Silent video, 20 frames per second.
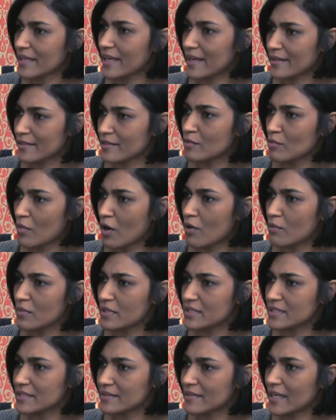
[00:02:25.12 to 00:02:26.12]
there at the
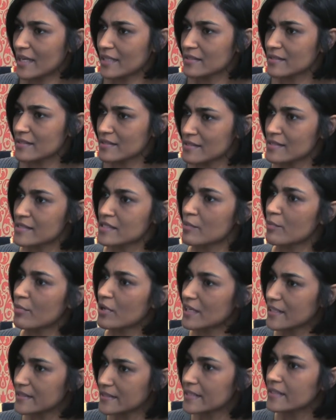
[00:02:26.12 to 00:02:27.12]
moment, that this is a
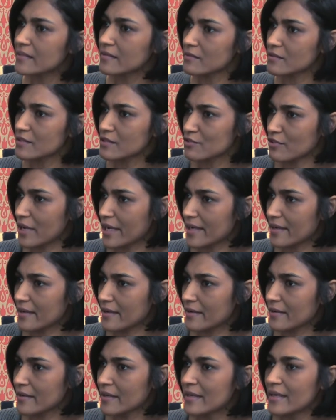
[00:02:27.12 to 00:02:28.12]
political
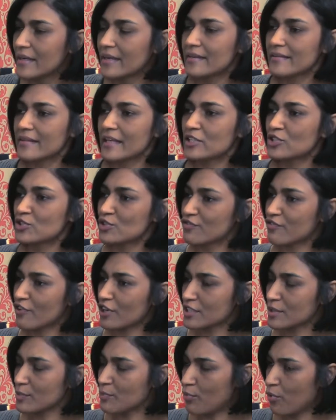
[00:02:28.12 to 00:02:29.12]
strike, that you've
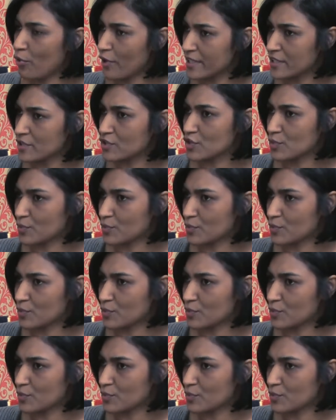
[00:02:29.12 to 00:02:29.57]
got a point